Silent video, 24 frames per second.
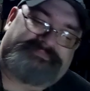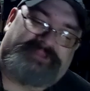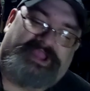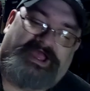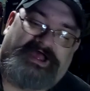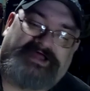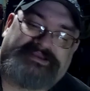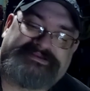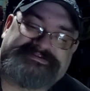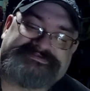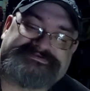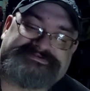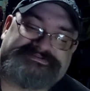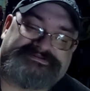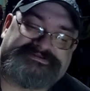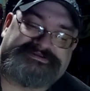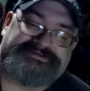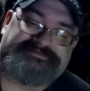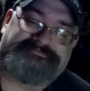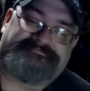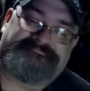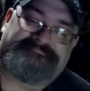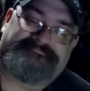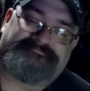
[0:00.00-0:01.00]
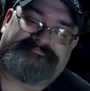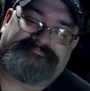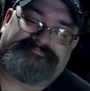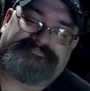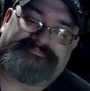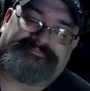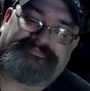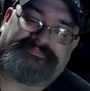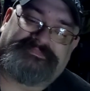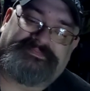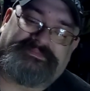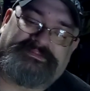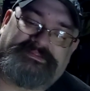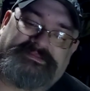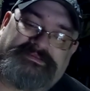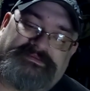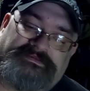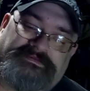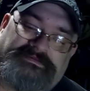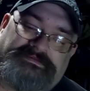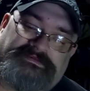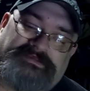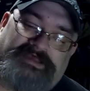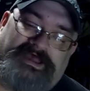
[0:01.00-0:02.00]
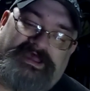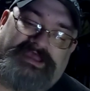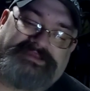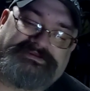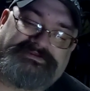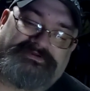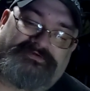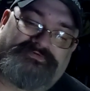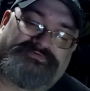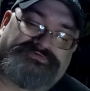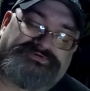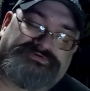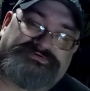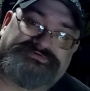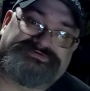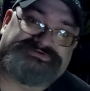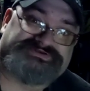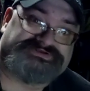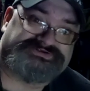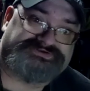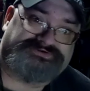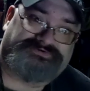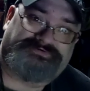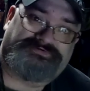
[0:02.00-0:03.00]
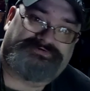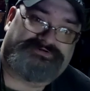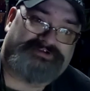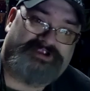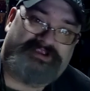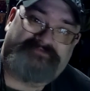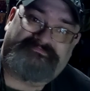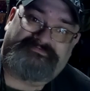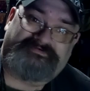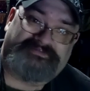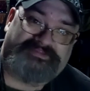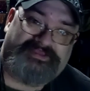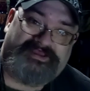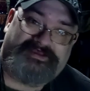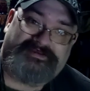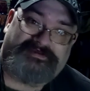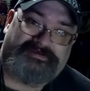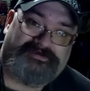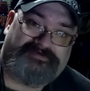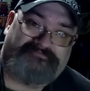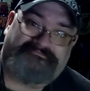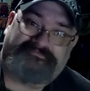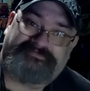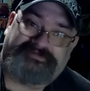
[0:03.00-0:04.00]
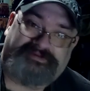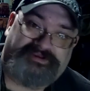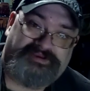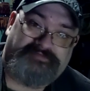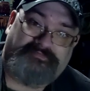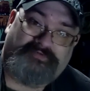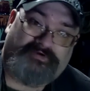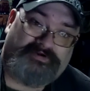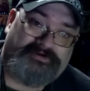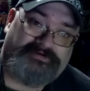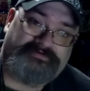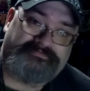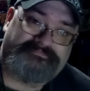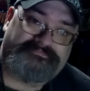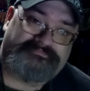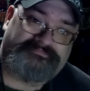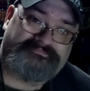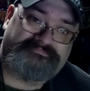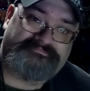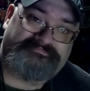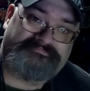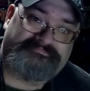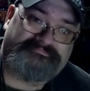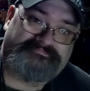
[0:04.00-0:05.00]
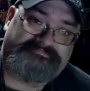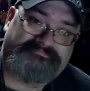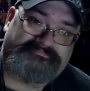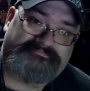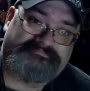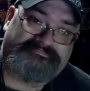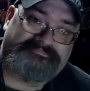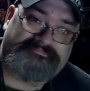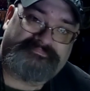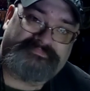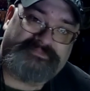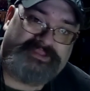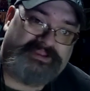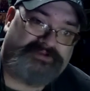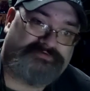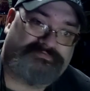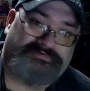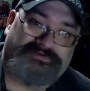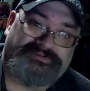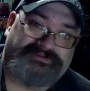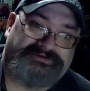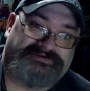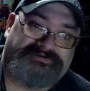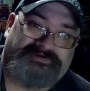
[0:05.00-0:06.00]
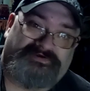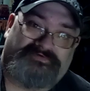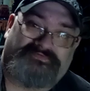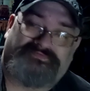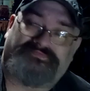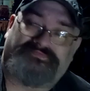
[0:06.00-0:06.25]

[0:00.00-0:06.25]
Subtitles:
honestly, I don't use a screwdriver that often anymore. I really don't.